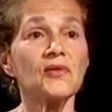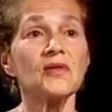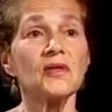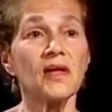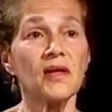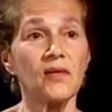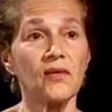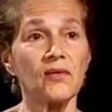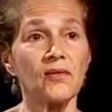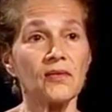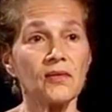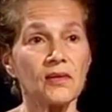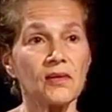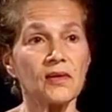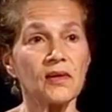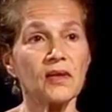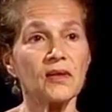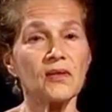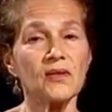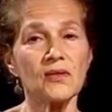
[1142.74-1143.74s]
together.
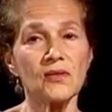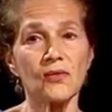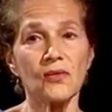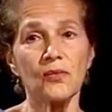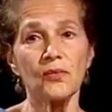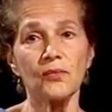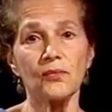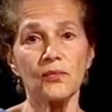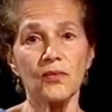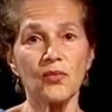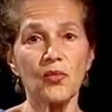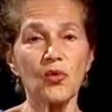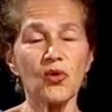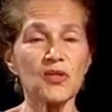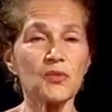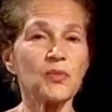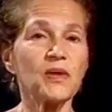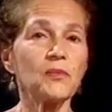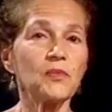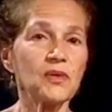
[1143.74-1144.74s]
And so, of
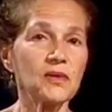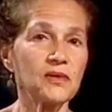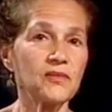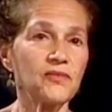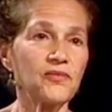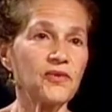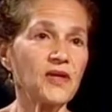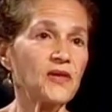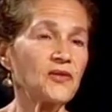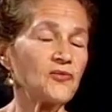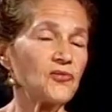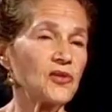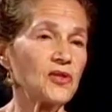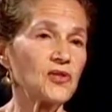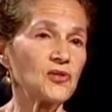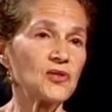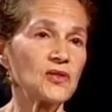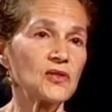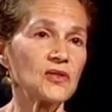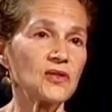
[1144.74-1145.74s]
course, people in faith
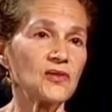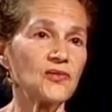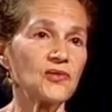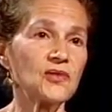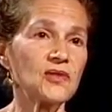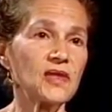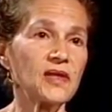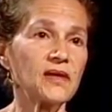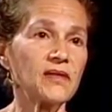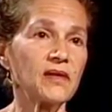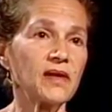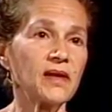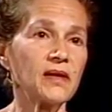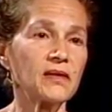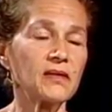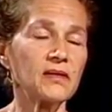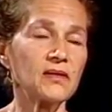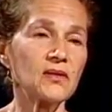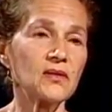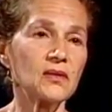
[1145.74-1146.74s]
traditions understand that
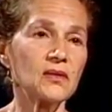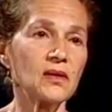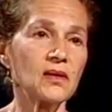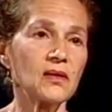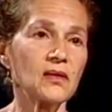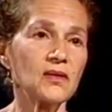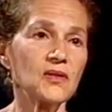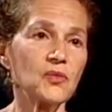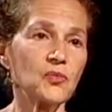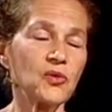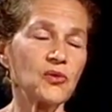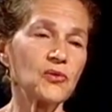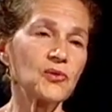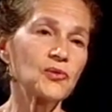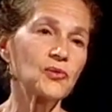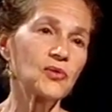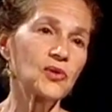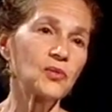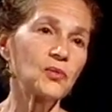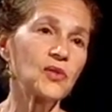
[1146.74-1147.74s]
it's a
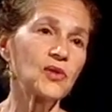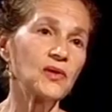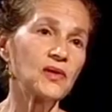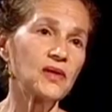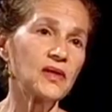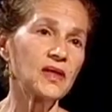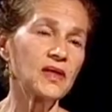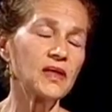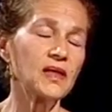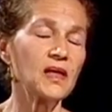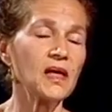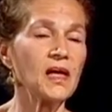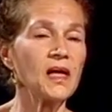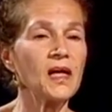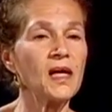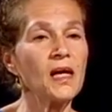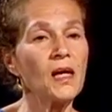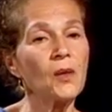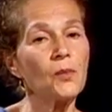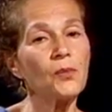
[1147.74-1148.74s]
spiritual community.
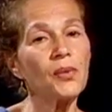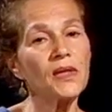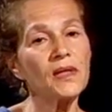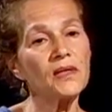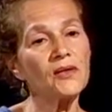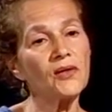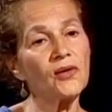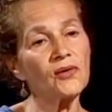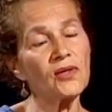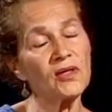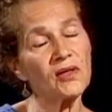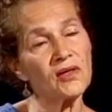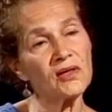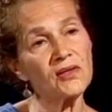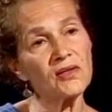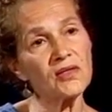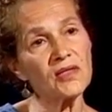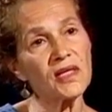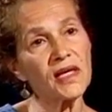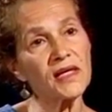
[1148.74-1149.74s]
But in
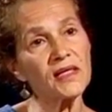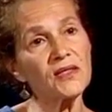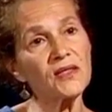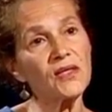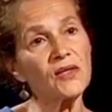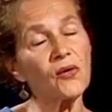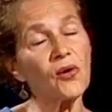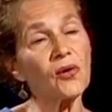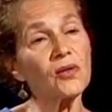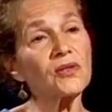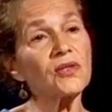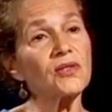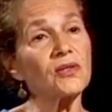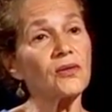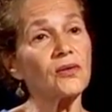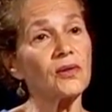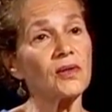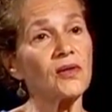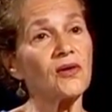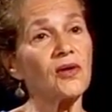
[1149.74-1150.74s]
Yogananda's case, he
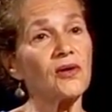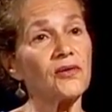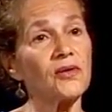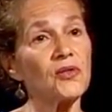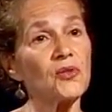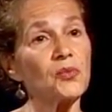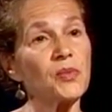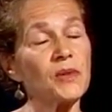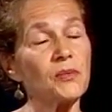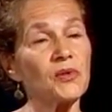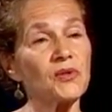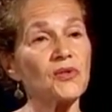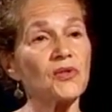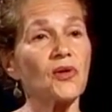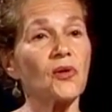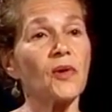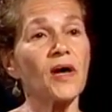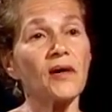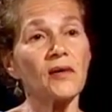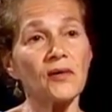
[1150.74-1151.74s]
also encouraged people to
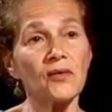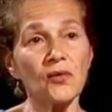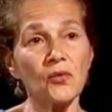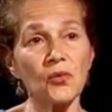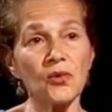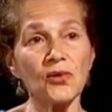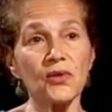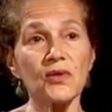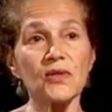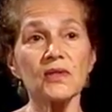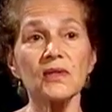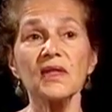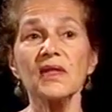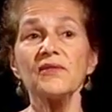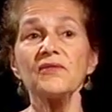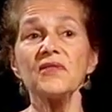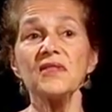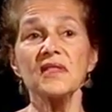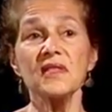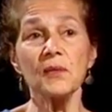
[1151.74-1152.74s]
go out in the woods,
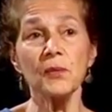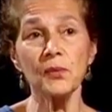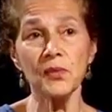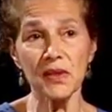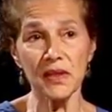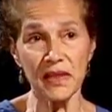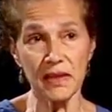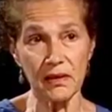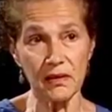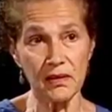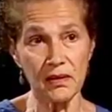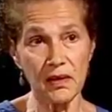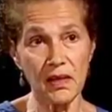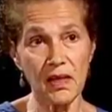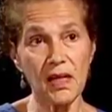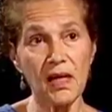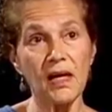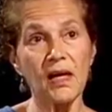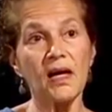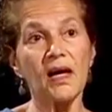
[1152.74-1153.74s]
live simply,
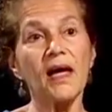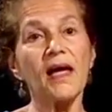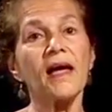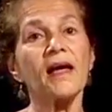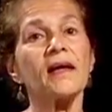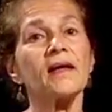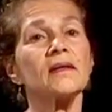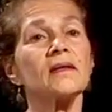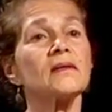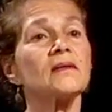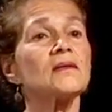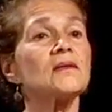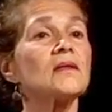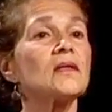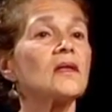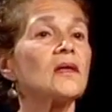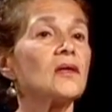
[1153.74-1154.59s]
and